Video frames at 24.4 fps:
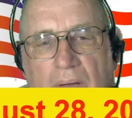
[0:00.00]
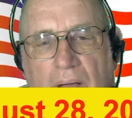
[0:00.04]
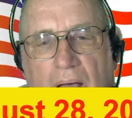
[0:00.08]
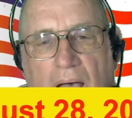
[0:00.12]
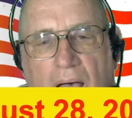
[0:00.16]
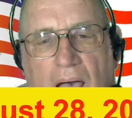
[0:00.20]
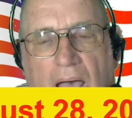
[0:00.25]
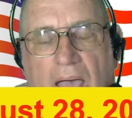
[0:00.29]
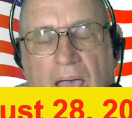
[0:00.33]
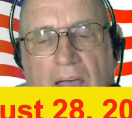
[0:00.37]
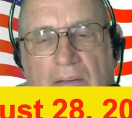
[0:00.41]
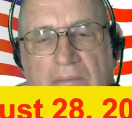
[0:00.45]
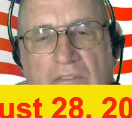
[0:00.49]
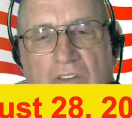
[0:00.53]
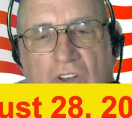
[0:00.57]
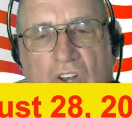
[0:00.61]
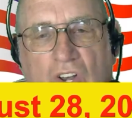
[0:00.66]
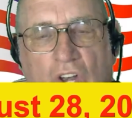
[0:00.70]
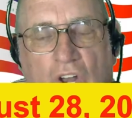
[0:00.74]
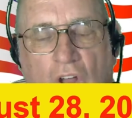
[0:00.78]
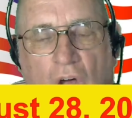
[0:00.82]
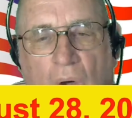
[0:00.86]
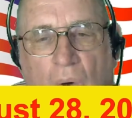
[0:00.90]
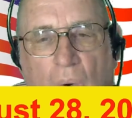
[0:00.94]
I have
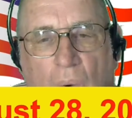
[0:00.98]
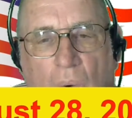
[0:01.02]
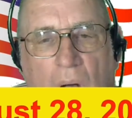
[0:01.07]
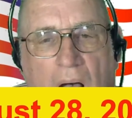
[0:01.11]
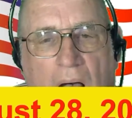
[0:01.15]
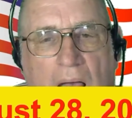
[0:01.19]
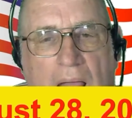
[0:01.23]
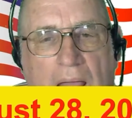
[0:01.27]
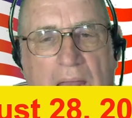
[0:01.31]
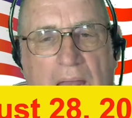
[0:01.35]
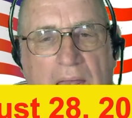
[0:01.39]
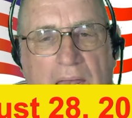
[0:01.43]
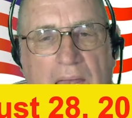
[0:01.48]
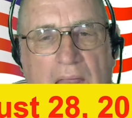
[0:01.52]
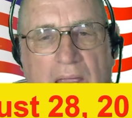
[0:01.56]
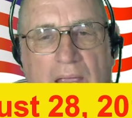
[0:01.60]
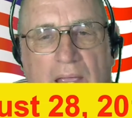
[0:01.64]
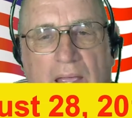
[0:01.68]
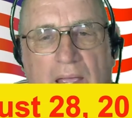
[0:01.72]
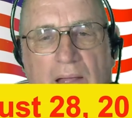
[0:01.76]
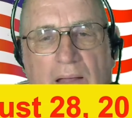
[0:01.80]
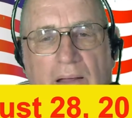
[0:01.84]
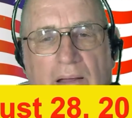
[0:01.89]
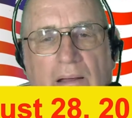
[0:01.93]
no
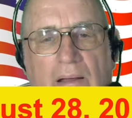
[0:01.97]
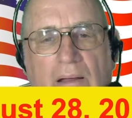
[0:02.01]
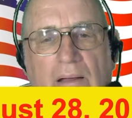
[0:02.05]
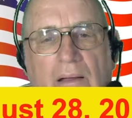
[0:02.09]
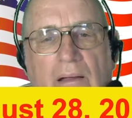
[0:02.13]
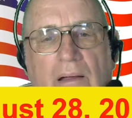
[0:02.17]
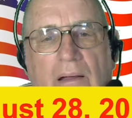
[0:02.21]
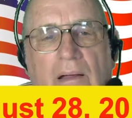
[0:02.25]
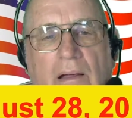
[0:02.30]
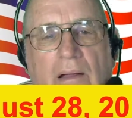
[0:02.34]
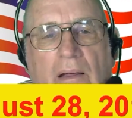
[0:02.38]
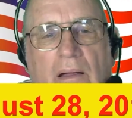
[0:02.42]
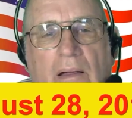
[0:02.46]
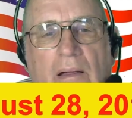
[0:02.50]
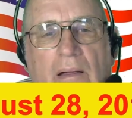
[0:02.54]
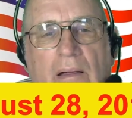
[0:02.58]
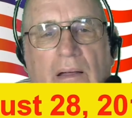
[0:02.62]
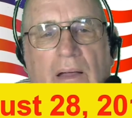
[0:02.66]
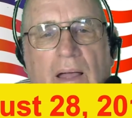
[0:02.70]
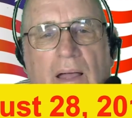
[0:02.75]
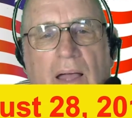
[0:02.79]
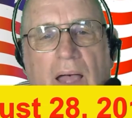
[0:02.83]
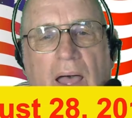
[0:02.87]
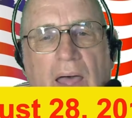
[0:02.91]
idea
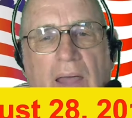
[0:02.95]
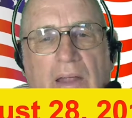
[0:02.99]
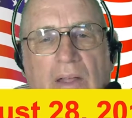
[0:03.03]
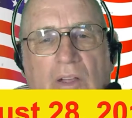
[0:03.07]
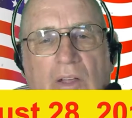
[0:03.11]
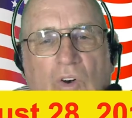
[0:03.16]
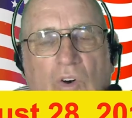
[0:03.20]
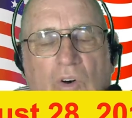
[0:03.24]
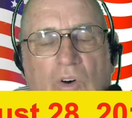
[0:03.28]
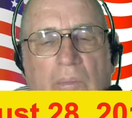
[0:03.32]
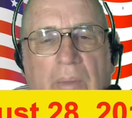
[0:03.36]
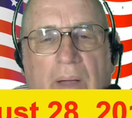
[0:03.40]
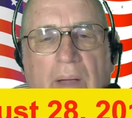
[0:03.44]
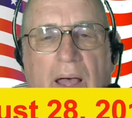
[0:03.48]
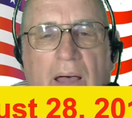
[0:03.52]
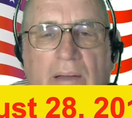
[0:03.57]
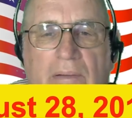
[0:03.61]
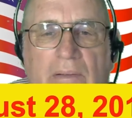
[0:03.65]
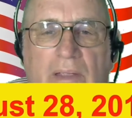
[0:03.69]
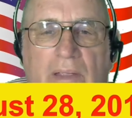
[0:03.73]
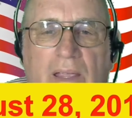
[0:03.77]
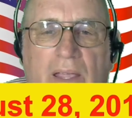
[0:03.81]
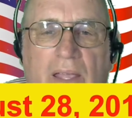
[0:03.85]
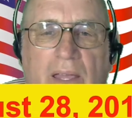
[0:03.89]
how to go
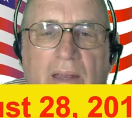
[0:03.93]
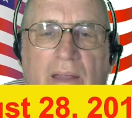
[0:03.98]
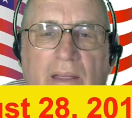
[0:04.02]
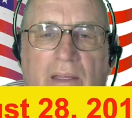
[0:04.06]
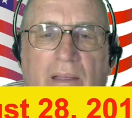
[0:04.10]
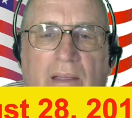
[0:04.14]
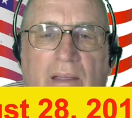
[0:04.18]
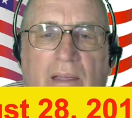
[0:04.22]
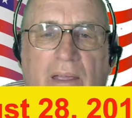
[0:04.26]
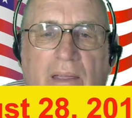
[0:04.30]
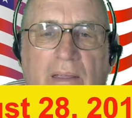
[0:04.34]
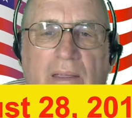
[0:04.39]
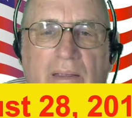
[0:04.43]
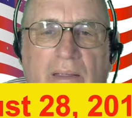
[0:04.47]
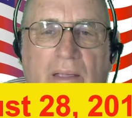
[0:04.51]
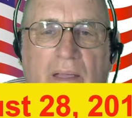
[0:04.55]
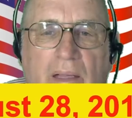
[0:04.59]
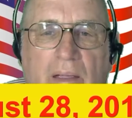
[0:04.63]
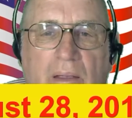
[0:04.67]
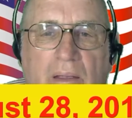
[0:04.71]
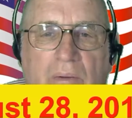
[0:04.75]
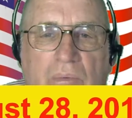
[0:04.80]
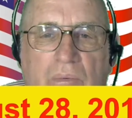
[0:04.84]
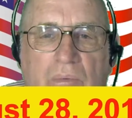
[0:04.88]
about getting
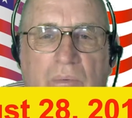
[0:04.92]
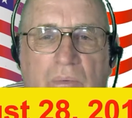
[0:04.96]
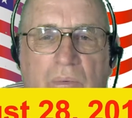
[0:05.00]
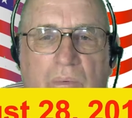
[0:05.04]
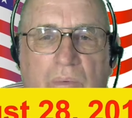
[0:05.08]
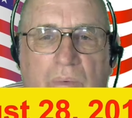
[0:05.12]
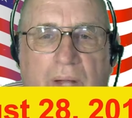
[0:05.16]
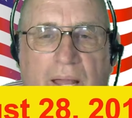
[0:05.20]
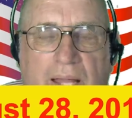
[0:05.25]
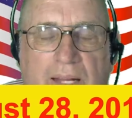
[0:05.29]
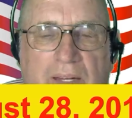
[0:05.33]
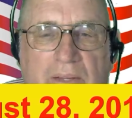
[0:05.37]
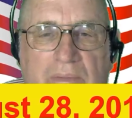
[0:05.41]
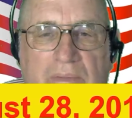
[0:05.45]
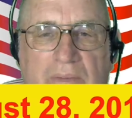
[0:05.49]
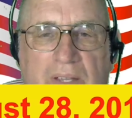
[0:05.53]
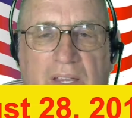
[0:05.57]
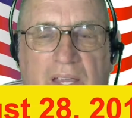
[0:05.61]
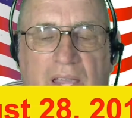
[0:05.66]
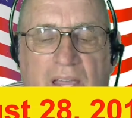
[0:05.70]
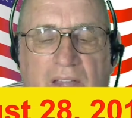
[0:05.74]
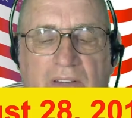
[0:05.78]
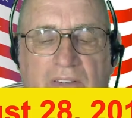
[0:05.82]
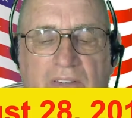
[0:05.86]
a
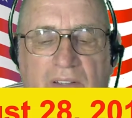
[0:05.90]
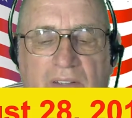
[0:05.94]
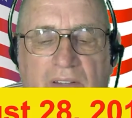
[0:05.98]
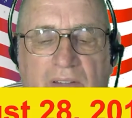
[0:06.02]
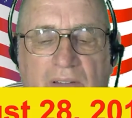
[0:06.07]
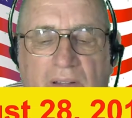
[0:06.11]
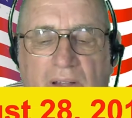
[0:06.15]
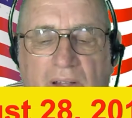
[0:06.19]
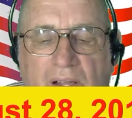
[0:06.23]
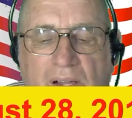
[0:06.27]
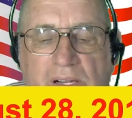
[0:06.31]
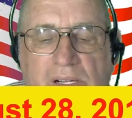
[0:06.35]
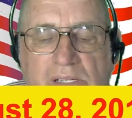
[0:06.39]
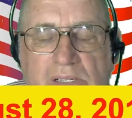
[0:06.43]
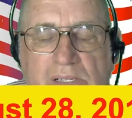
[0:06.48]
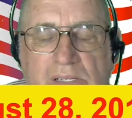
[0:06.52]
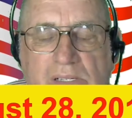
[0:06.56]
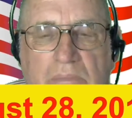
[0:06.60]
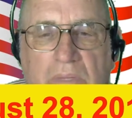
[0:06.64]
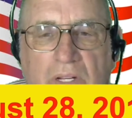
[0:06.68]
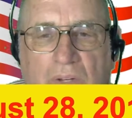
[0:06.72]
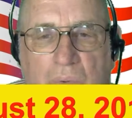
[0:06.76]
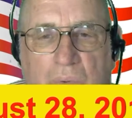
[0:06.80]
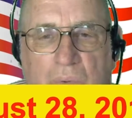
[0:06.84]
rectification
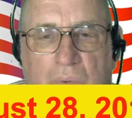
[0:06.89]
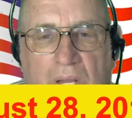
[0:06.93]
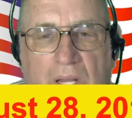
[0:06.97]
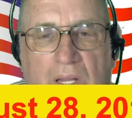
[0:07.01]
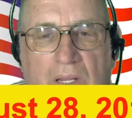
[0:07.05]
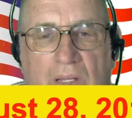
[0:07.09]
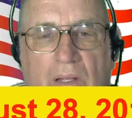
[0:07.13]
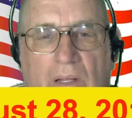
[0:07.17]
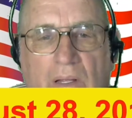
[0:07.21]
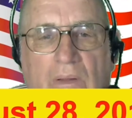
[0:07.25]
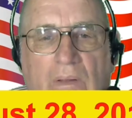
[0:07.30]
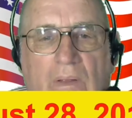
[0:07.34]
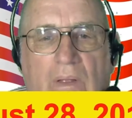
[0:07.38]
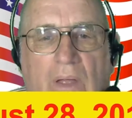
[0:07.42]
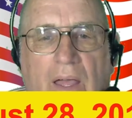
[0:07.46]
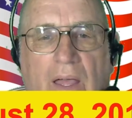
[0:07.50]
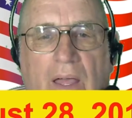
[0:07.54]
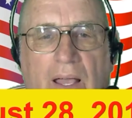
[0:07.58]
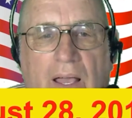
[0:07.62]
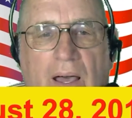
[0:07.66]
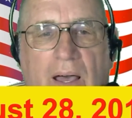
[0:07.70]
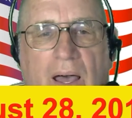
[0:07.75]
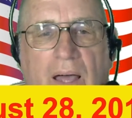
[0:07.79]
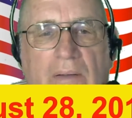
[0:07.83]
between that
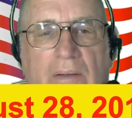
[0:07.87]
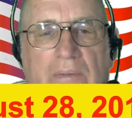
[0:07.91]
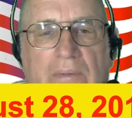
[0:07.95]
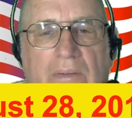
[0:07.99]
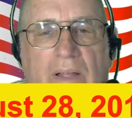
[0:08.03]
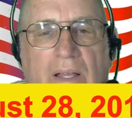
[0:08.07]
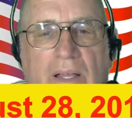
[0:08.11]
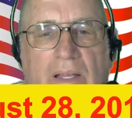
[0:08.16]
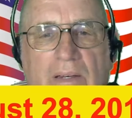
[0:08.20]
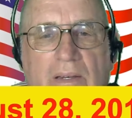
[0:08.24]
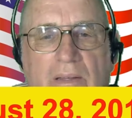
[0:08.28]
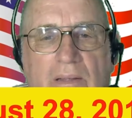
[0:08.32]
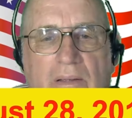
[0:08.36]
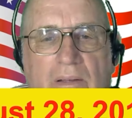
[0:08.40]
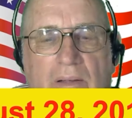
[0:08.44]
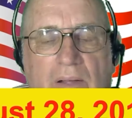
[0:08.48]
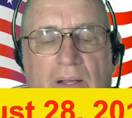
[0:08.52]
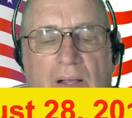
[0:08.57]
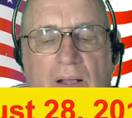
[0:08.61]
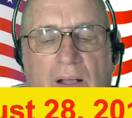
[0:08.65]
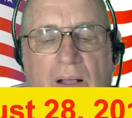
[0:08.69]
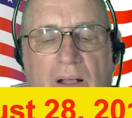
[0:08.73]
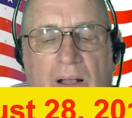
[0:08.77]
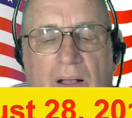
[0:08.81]
conflict.
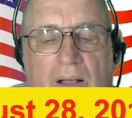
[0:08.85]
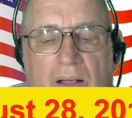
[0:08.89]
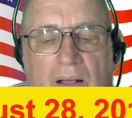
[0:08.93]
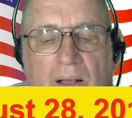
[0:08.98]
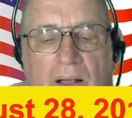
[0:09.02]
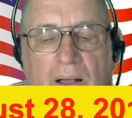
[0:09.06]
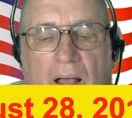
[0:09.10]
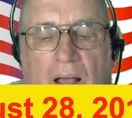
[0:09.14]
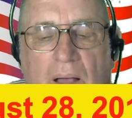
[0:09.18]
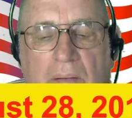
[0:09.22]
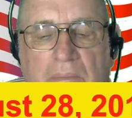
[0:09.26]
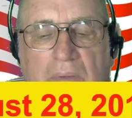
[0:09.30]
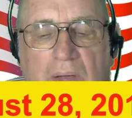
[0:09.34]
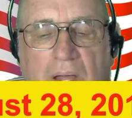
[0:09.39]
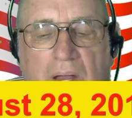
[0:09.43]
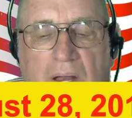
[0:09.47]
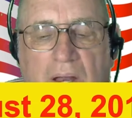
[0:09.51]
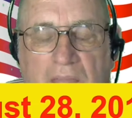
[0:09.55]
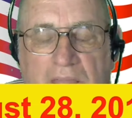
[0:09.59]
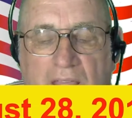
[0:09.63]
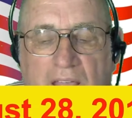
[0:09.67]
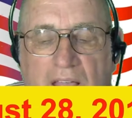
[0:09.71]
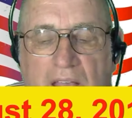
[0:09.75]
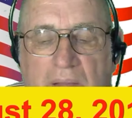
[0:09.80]
I'm going to
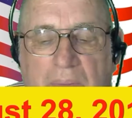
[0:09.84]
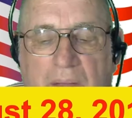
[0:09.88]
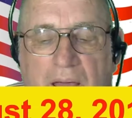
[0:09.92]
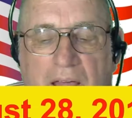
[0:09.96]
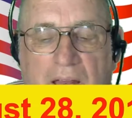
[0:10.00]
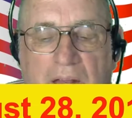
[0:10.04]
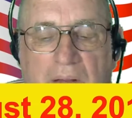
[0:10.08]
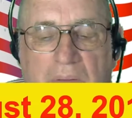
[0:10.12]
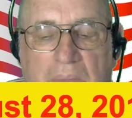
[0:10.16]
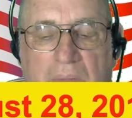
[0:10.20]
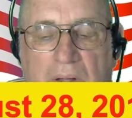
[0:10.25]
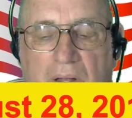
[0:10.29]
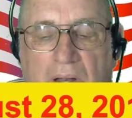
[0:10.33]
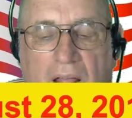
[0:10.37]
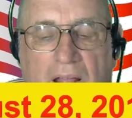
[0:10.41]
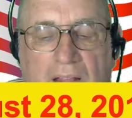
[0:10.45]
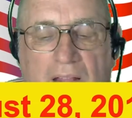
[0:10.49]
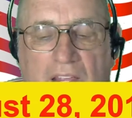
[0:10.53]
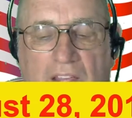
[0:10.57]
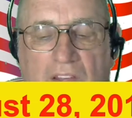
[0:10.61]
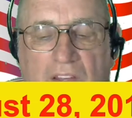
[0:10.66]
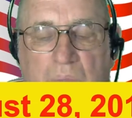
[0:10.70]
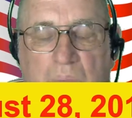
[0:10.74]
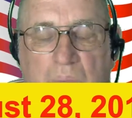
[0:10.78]
think about it, but at
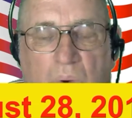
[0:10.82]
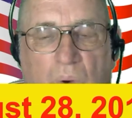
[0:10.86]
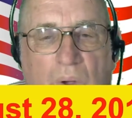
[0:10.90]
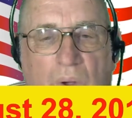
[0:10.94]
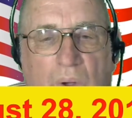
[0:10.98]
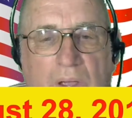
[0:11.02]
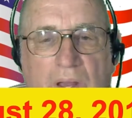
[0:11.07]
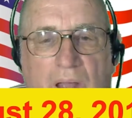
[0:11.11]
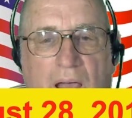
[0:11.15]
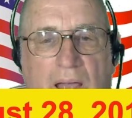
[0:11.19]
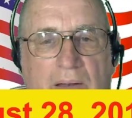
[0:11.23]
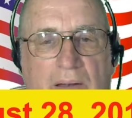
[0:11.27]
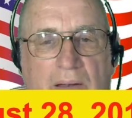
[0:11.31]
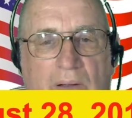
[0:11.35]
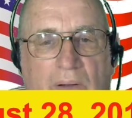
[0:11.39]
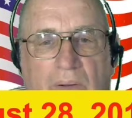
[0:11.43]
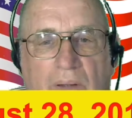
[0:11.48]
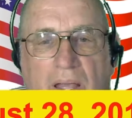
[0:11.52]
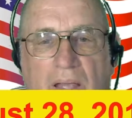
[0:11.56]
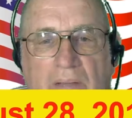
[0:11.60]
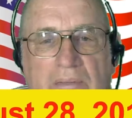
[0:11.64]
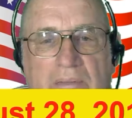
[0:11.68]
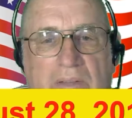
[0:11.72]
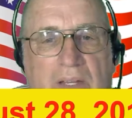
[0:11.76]
this point, I don't
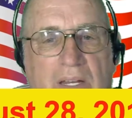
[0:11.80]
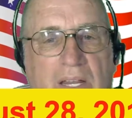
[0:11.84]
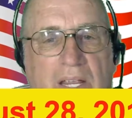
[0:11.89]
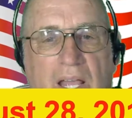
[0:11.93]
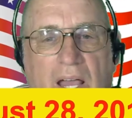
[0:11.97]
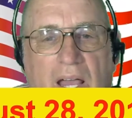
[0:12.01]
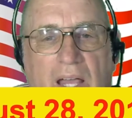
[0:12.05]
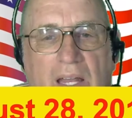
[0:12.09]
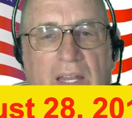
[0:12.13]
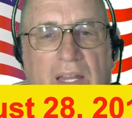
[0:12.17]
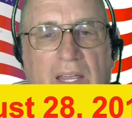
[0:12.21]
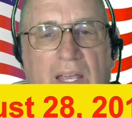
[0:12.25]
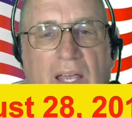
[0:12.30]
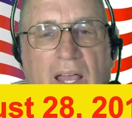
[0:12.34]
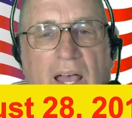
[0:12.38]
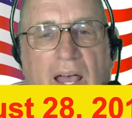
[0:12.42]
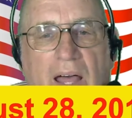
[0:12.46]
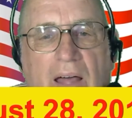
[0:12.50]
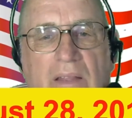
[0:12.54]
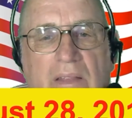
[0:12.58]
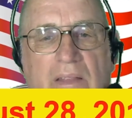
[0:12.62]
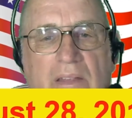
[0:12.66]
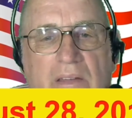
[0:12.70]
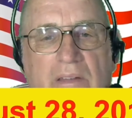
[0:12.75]
have any idea
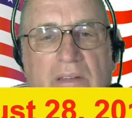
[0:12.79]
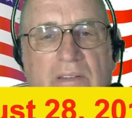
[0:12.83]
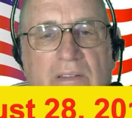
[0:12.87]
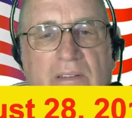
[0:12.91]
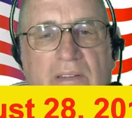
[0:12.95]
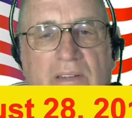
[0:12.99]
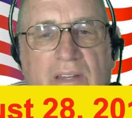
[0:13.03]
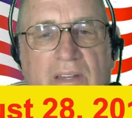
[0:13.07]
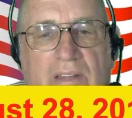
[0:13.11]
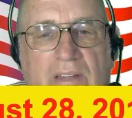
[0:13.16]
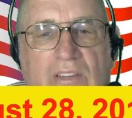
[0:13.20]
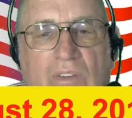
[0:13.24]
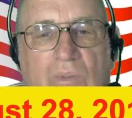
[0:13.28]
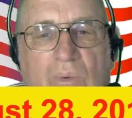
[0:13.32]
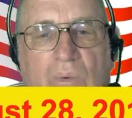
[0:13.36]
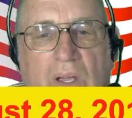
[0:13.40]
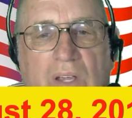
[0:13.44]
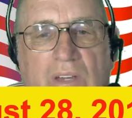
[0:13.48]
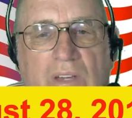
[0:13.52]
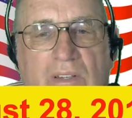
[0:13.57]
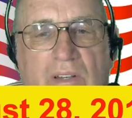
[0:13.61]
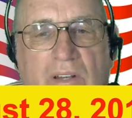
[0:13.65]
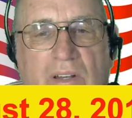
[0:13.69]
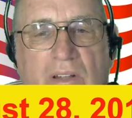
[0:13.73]
how this
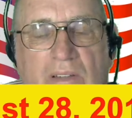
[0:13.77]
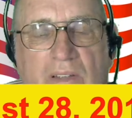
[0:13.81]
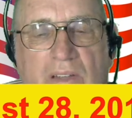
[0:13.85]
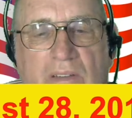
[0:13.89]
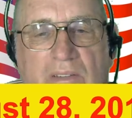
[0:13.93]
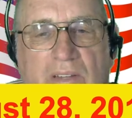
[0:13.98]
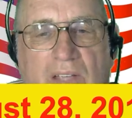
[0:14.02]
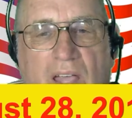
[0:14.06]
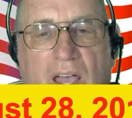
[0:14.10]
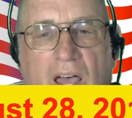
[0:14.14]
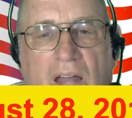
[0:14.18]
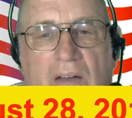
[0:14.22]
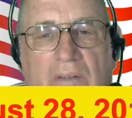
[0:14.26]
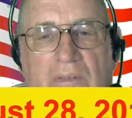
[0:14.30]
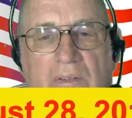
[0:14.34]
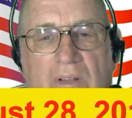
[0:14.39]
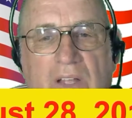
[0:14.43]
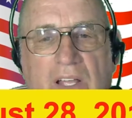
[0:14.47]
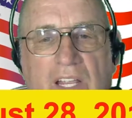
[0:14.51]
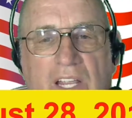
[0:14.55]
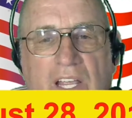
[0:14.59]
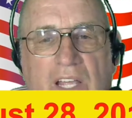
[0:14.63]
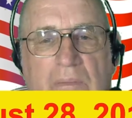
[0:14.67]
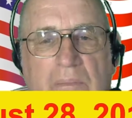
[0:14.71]
situation and this
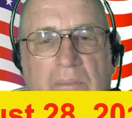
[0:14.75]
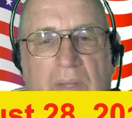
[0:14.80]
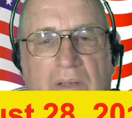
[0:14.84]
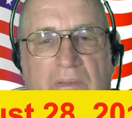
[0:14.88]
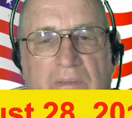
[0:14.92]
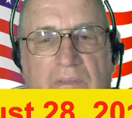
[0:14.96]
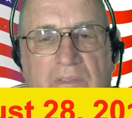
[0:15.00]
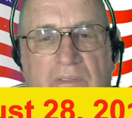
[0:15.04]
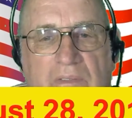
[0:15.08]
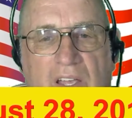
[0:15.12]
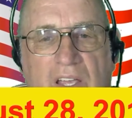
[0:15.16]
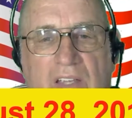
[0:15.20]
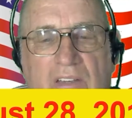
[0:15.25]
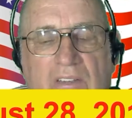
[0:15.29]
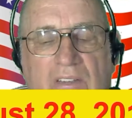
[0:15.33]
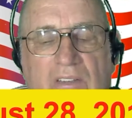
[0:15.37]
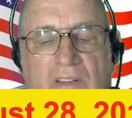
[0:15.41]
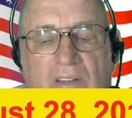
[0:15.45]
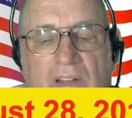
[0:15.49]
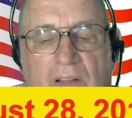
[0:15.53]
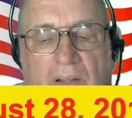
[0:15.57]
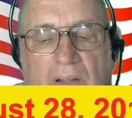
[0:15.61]
conflict can be fixed.